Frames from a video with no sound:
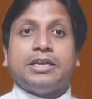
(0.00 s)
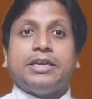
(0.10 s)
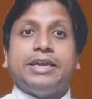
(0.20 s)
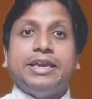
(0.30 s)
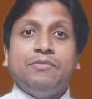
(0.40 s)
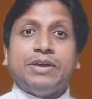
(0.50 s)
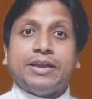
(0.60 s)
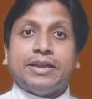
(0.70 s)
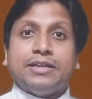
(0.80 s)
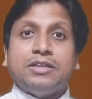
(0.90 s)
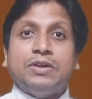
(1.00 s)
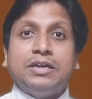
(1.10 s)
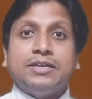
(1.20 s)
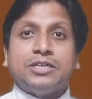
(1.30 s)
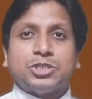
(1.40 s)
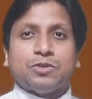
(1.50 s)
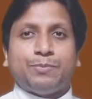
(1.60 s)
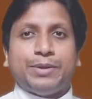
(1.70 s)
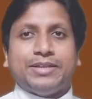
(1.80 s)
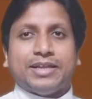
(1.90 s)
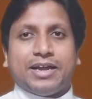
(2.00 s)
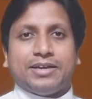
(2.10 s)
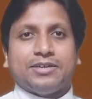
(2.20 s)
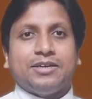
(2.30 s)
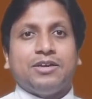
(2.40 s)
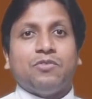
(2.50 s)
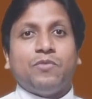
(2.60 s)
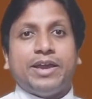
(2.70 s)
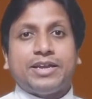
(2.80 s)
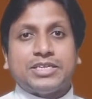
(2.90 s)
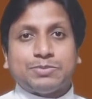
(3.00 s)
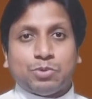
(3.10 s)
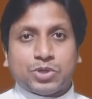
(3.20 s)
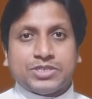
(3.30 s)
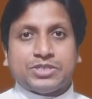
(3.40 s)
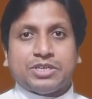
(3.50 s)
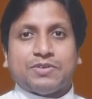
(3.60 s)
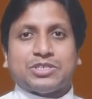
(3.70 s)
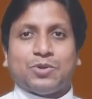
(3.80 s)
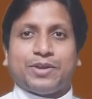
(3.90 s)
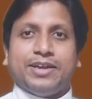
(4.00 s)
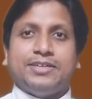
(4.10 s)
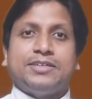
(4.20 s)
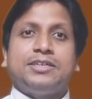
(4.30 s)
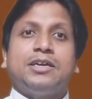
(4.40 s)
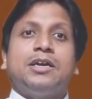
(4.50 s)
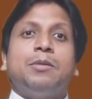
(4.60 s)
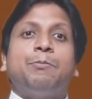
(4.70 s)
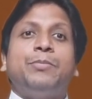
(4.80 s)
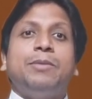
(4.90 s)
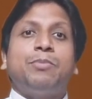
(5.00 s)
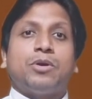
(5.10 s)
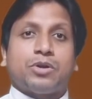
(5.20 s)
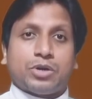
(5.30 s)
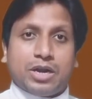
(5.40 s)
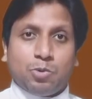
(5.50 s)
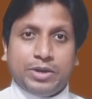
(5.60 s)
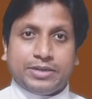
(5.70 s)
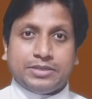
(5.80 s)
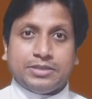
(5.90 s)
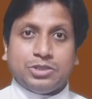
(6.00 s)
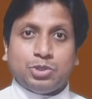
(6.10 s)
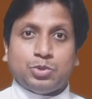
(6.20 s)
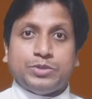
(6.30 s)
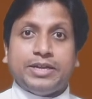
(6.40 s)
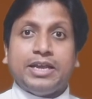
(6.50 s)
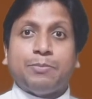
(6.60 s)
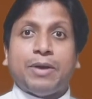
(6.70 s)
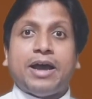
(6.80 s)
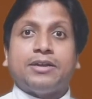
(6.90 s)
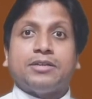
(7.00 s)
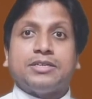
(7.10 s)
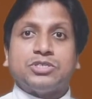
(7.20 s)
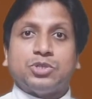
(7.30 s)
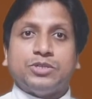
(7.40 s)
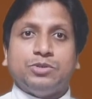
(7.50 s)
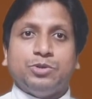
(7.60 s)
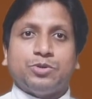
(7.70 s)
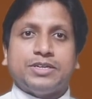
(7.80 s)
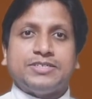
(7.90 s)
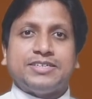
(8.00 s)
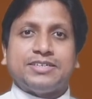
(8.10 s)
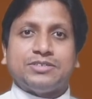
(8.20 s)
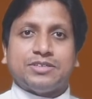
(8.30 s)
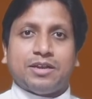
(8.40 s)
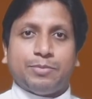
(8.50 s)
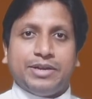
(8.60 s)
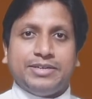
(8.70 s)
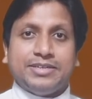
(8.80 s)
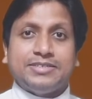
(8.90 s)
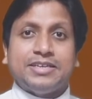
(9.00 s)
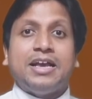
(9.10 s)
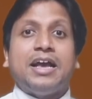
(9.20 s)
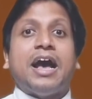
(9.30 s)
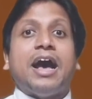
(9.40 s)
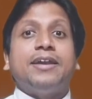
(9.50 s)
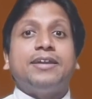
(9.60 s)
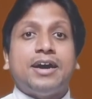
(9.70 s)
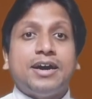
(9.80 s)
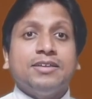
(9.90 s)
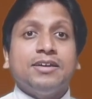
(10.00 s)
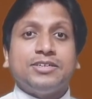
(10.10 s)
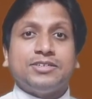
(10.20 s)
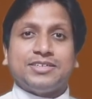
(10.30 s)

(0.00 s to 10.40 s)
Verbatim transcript: Even in the wilderness of Perinad, where his monastery was located, people crowded to take part in his Eucharistic celebrations and other liturgical